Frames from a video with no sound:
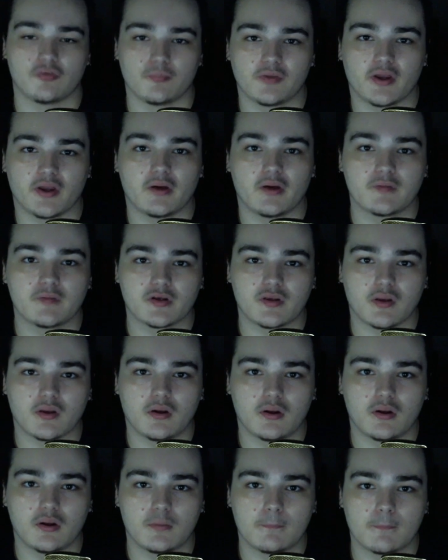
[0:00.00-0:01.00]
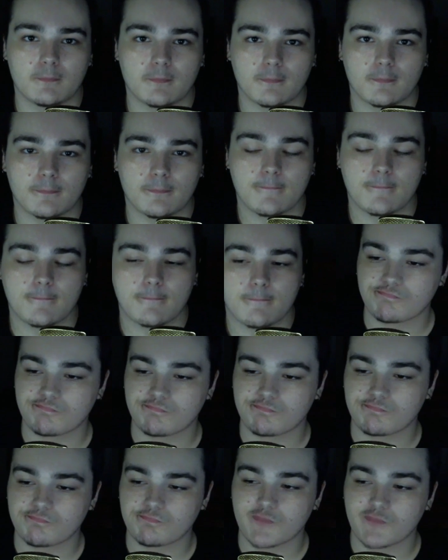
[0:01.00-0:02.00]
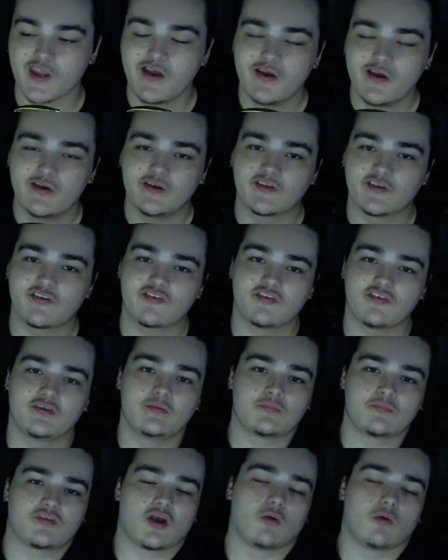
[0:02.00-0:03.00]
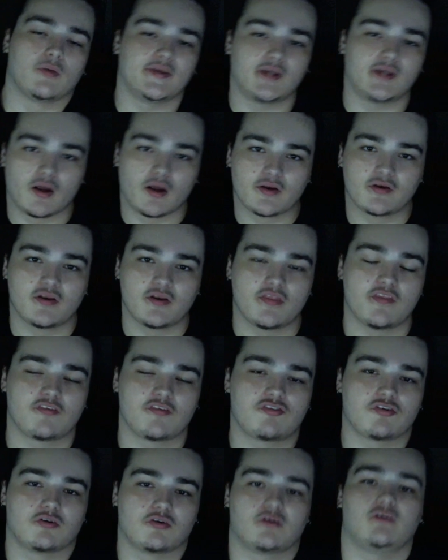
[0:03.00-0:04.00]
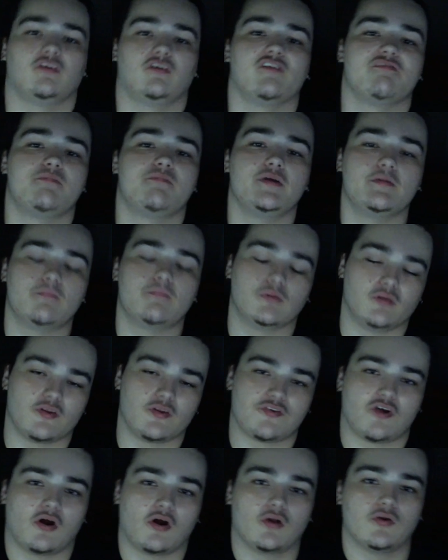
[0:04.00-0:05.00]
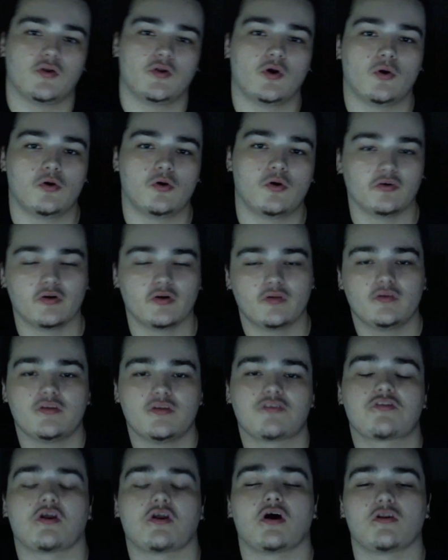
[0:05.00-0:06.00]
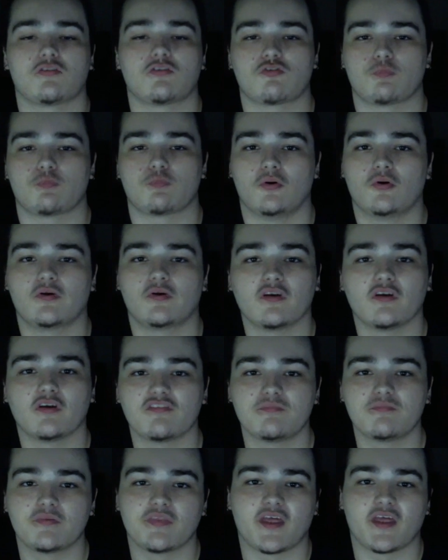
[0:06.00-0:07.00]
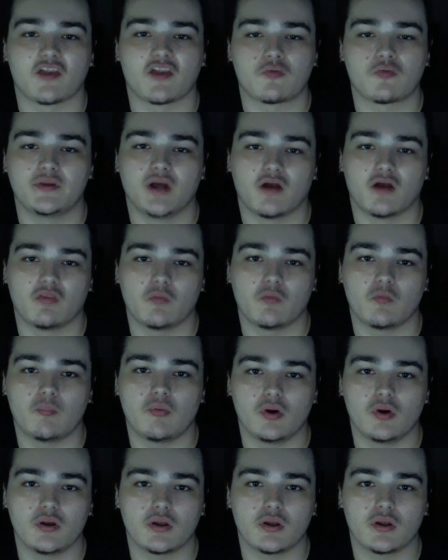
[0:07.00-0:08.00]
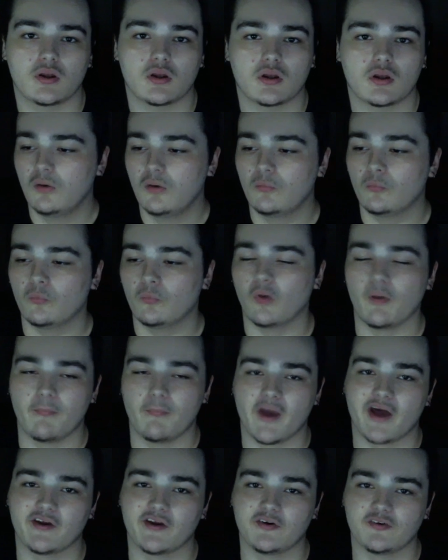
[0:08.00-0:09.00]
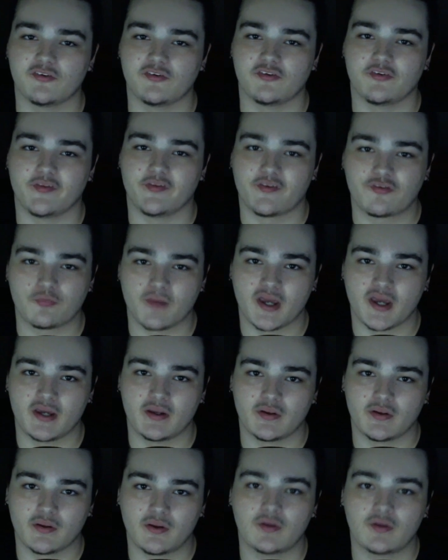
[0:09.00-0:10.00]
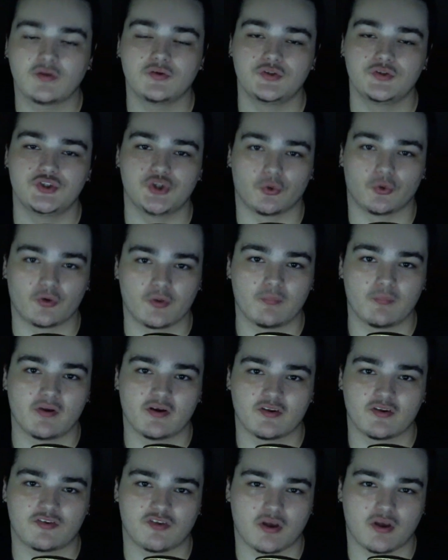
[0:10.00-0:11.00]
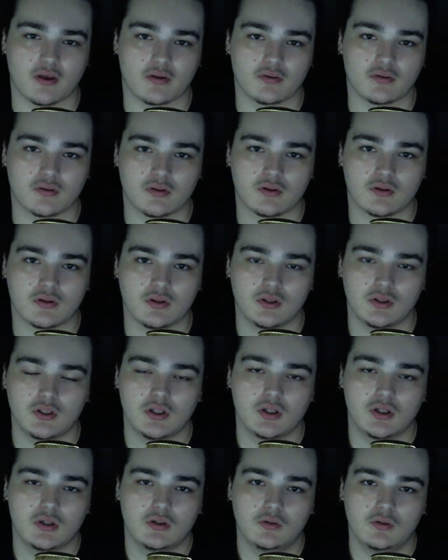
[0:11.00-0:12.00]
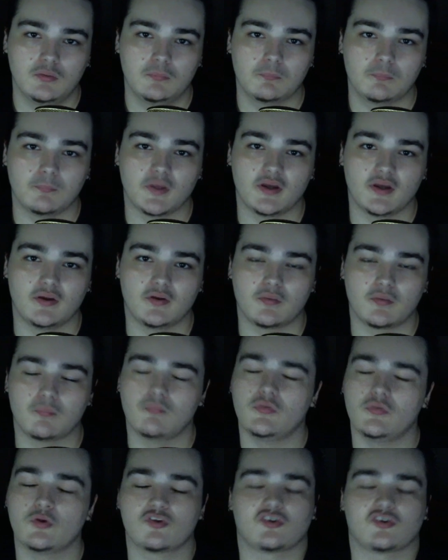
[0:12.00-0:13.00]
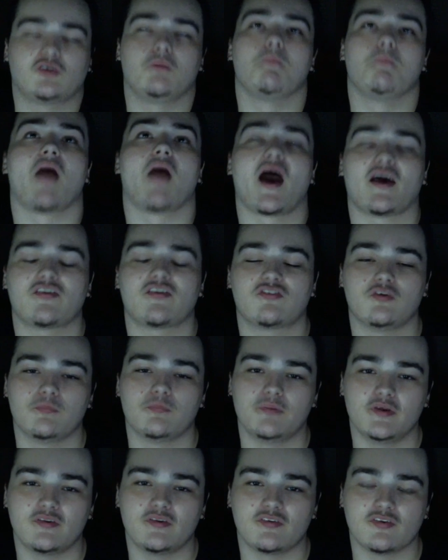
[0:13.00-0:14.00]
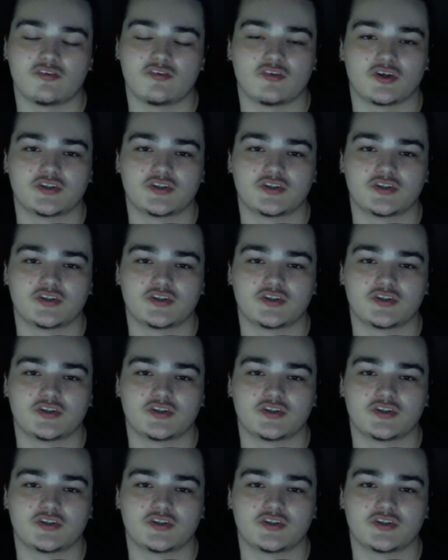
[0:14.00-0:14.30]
time to time. It seems how he got into the circle of people is unknown or at least unspoken of, but that's beyond the point. What matters is this man, Jonah Marisette, made musical masterpieces such